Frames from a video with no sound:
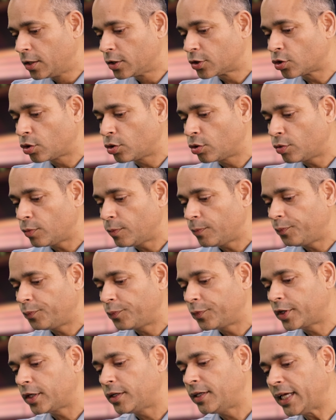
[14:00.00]
So
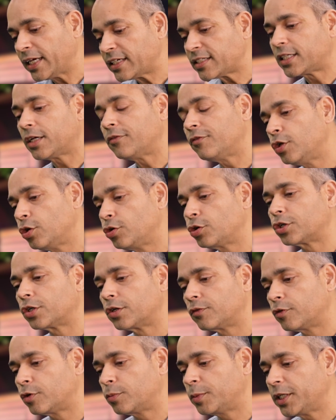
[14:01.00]
the next
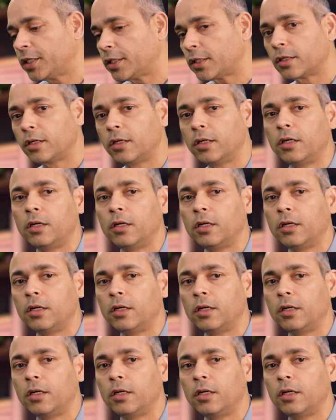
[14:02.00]
evolution would be